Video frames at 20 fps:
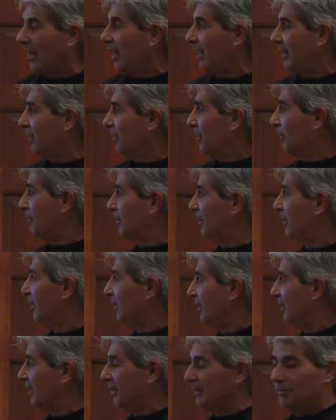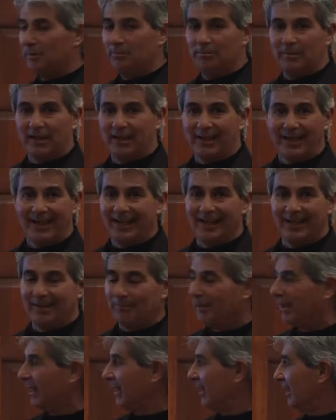can't help but make
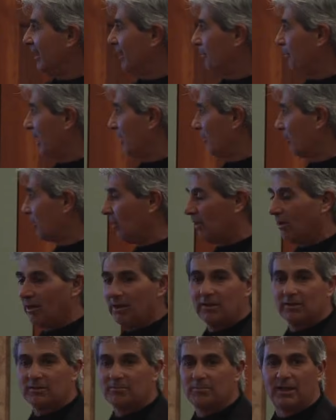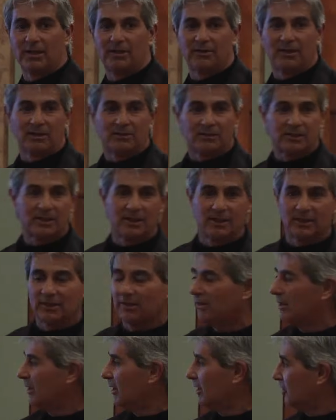anybody a better caller, better elk
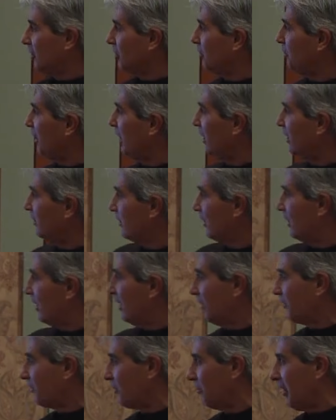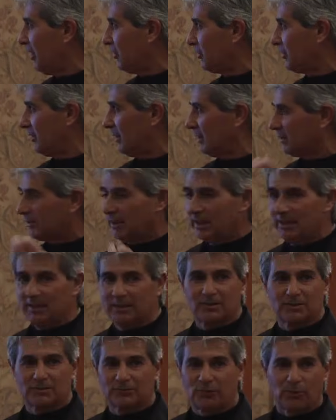hunter, just because of the information that's
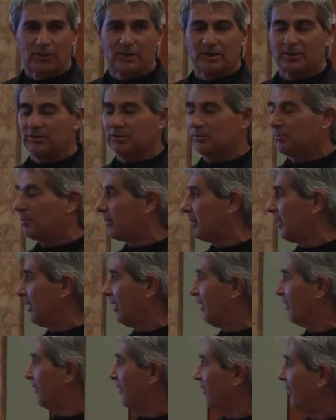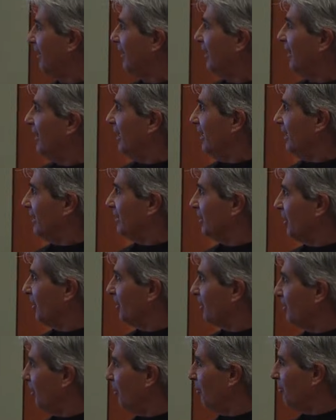taken us 40 years to put together.
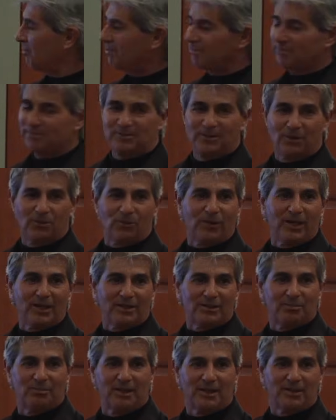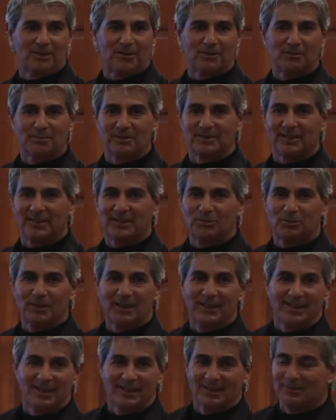So don't wait to make all the mistakes
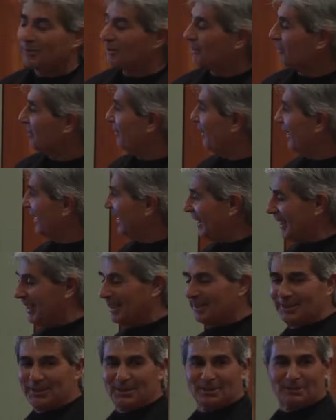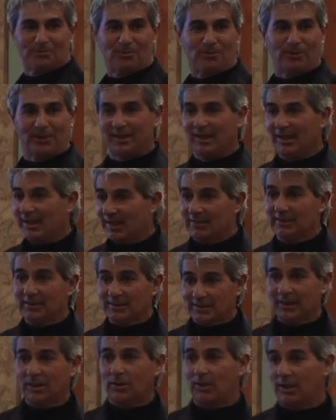we did till we finally get to this point. And
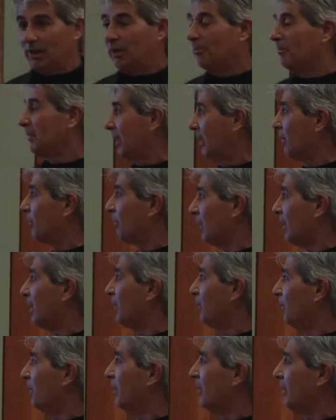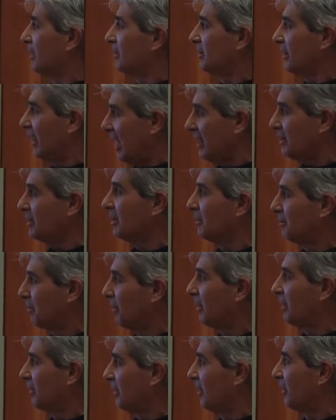this thing will help you. It really will. It's actually
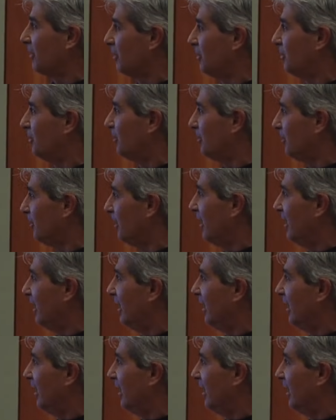pretty darn cool